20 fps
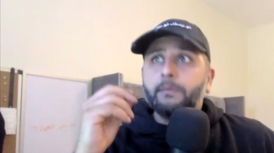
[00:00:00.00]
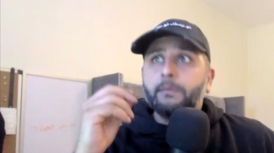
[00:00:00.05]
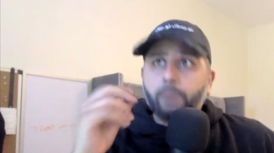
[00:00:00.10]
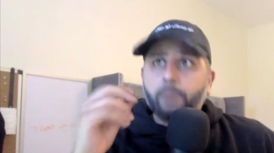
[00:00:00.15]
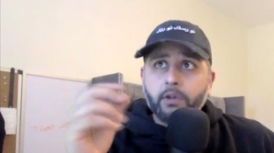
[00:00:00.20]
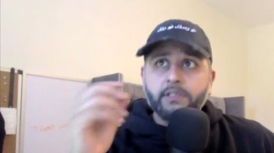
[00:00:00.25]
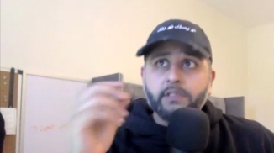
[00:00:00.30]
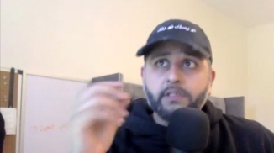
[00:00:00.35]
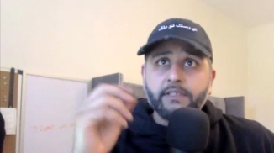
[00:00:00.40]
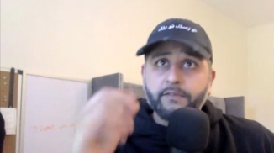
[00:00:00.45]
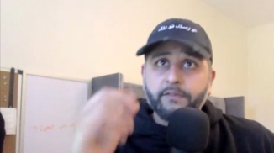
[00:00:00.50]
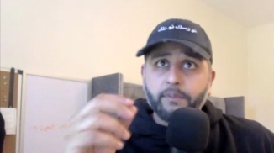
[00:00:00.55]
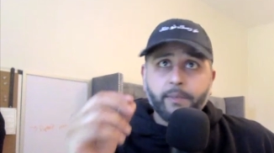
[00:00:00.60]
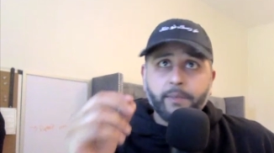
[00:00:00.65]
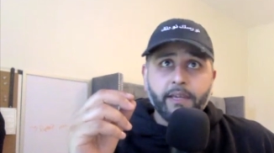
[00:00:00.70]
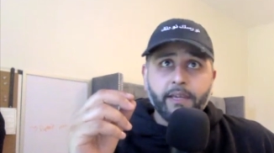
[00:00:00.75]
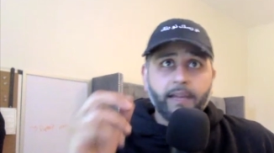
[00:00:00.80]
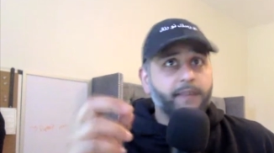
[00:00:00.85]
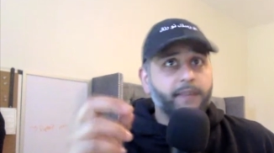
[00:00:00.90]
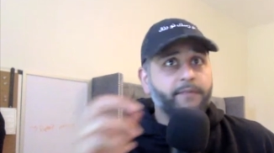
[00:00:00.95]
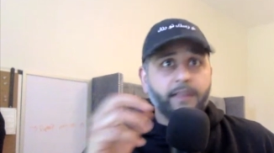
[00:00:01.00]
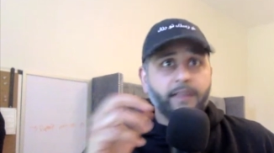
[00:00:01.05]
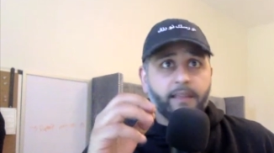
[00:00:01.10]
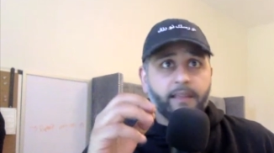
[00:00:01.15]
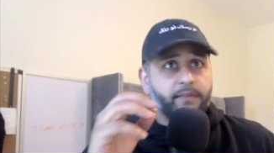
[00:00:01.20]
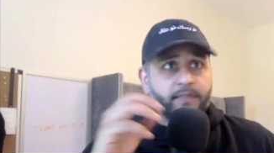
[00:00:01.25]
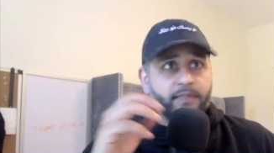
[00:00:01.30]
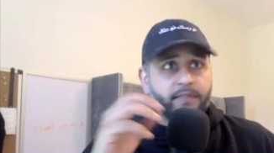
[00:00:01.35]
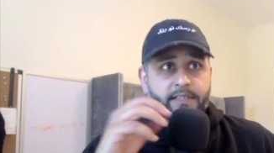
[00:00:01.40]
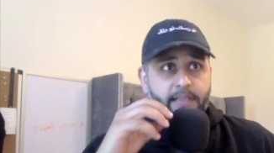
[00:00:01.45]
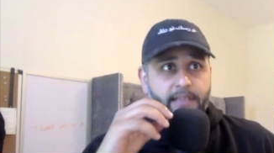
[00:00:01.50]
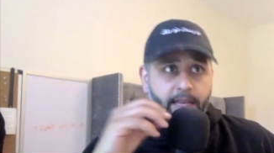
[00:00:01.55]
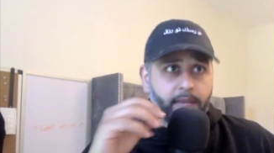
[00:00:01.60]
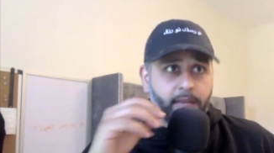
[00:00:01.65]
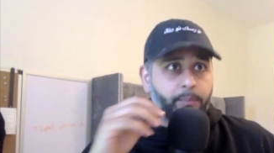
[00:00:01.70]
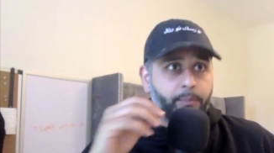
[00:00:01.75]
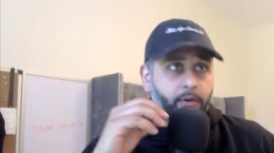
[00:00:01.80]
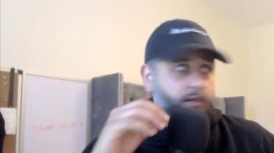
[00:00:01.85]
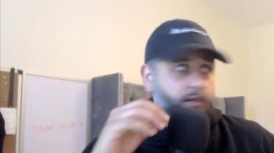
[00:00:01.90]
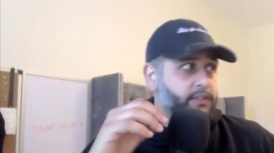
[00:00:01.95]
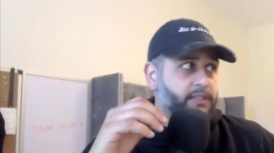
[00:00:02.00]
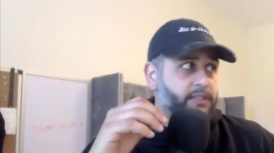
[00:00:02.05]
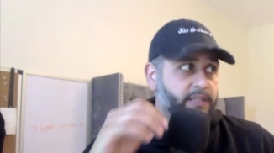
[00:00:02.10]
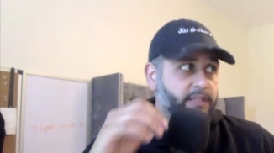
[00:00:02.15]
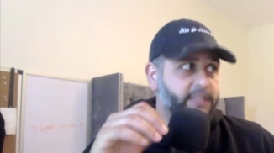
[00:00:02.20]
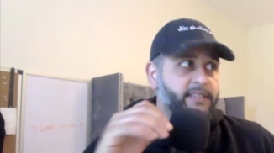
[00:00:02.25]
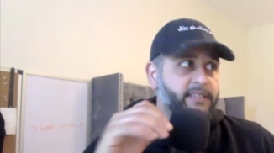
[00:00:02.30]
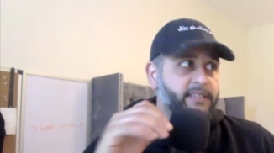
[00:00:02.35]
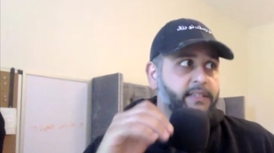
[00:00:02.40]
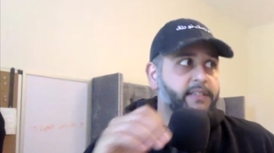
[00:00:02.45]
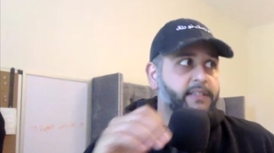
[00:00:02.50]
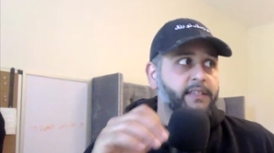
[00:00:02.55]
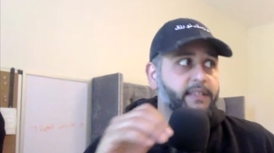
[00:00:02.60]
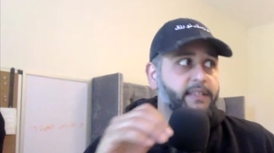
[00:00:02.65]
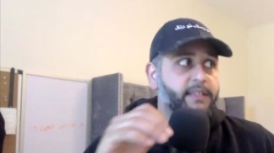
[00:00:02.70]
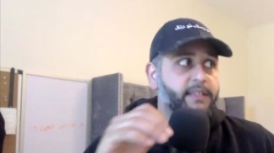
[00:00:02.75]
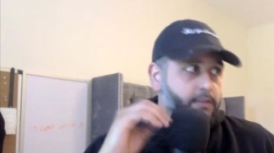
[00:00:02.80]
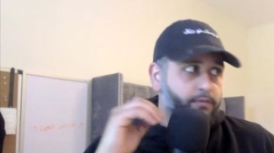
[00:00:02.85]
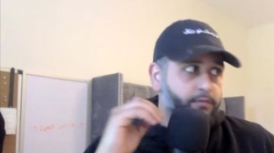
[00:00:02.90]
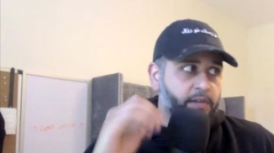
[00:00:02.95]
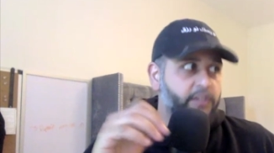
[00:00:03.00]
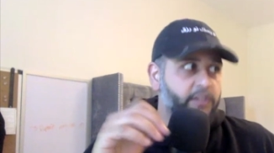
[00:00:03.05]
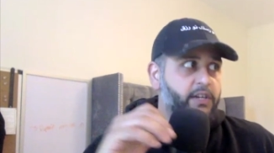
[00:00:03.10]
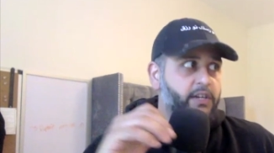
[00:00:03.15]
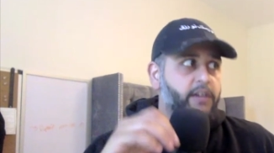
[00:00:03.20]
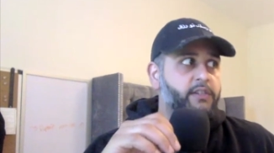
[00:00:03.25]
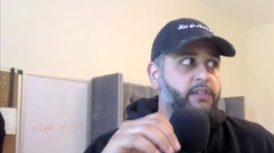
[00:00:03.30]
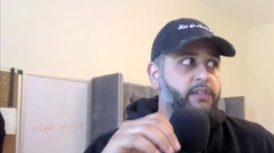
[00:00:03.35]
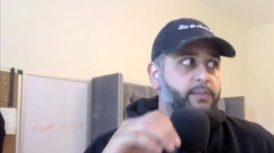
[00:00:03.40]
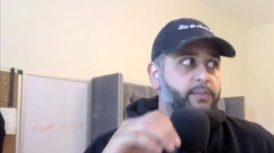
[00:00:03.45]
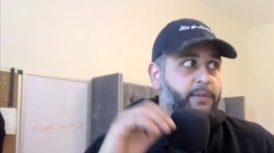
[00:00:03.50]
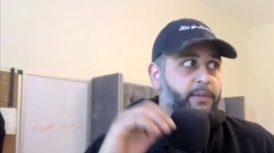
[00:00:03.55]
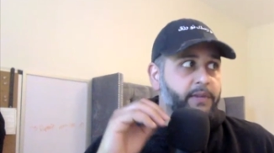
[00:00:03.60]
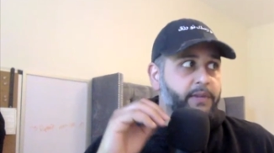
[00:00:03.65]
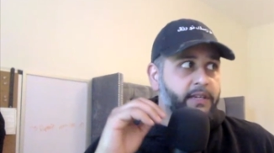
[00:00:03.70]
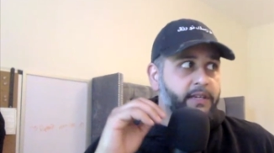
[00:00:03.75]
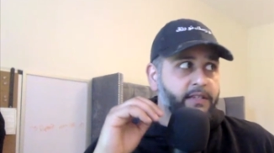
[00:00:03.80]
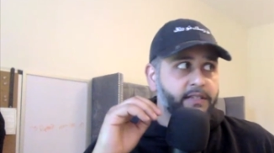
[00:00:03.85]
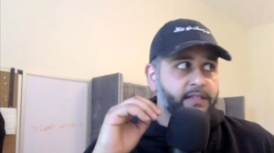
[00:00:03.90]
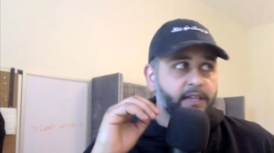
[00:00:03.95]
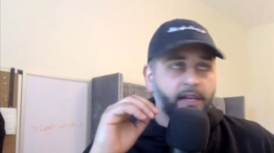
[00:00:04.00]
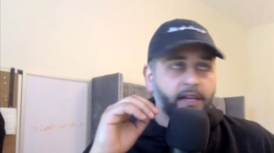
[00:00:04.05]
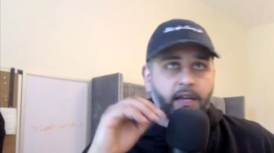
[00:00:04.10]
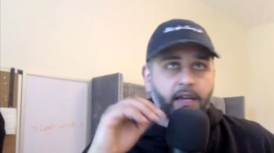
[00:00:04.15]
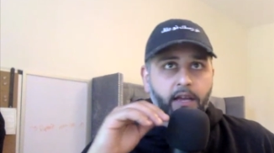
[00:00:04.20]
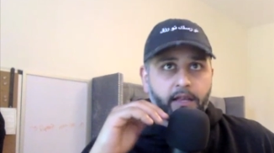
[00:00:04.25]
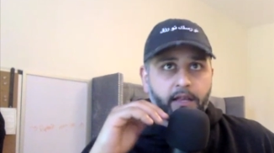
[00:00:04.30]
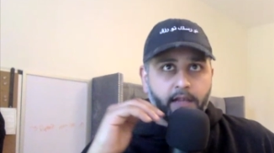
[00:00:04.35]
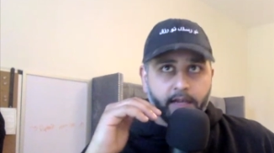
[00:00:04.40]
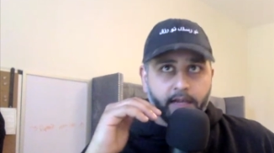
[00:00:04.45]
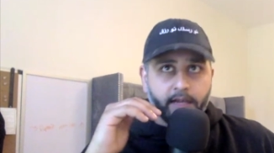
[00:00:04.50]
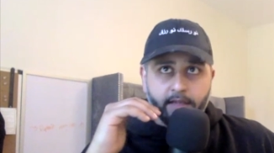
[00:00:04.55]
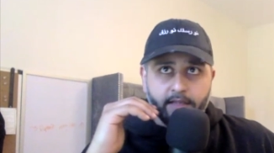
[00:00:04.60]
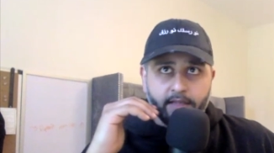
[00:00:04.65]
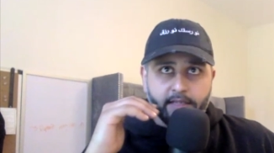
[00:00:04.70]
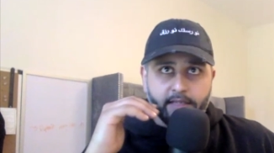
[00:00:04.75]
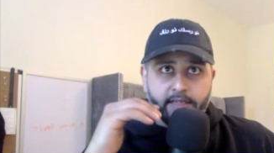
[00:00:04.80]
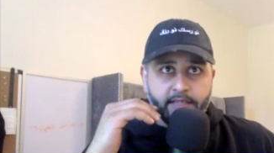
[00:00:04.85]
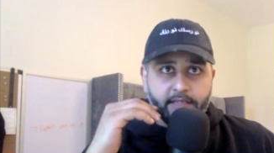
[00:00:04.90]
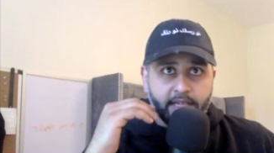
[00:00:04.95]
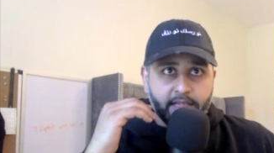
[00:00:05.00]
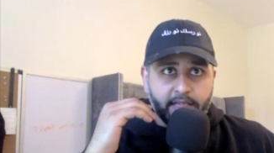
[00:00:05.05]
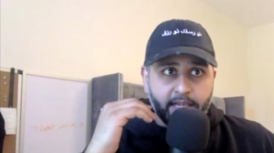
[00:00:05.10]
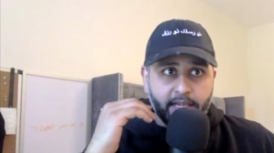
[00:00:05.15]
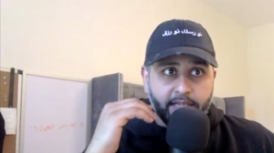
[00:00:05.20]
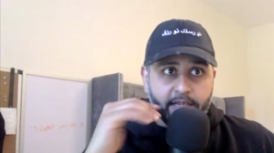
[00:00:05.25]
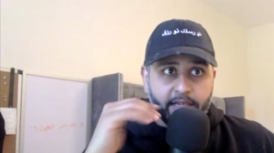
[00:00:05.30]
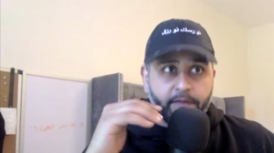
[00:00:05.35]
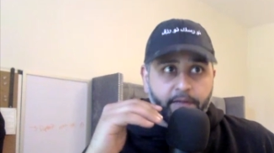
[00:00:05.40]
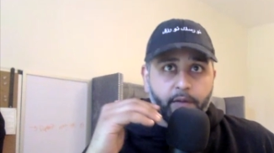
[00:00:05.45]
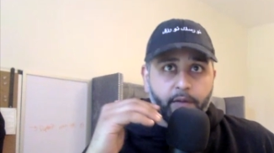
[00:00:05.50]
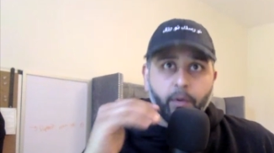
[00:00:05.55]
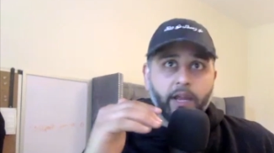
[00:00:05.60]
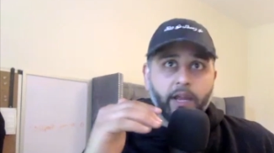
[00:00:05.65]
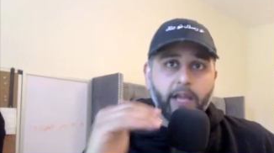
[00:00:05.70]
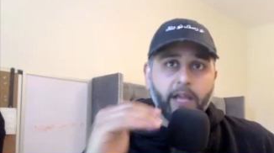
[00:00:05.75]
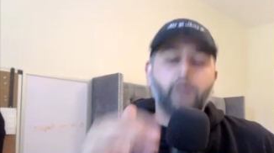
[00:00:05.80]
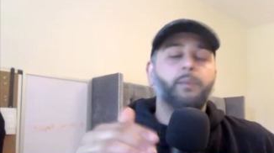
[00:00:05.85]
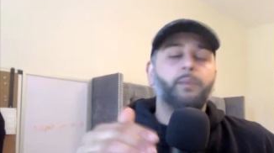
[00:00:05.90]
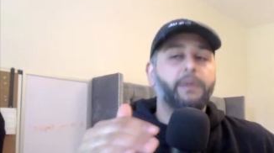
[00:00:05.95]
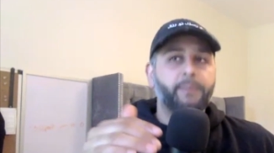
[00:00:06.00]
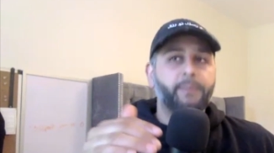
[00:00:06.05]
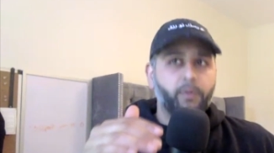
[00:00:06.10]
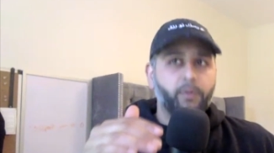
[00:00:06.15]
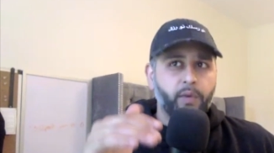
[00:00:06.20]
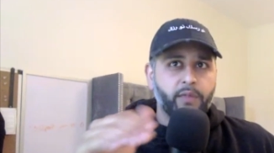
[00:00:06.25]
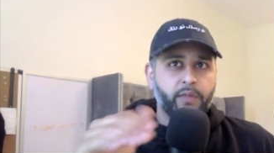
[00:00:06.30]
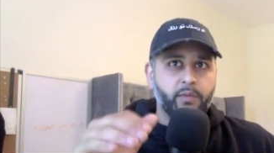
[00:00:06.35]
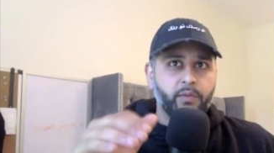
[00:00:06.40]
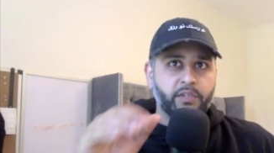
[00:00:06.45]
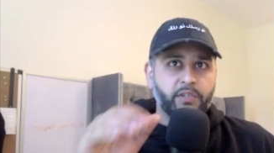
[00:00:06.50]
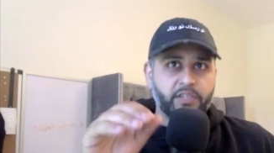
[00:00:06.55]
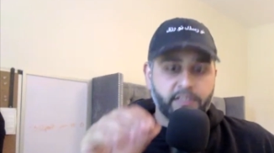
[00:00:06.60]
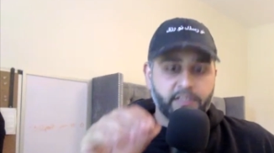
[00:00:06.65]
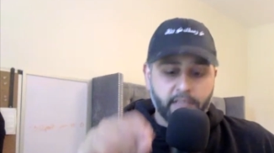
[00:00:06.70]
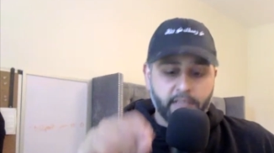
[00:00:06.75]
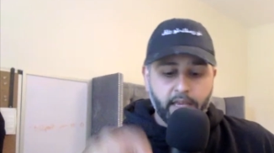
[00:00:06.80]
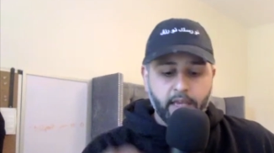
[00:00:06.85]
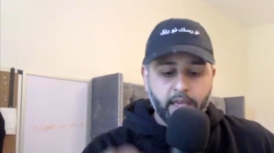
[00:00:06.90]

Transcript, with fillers: Boxing for me, and if if there's any boxers listening to this, reach out to me because like this is something that I definitely want to help people with, which is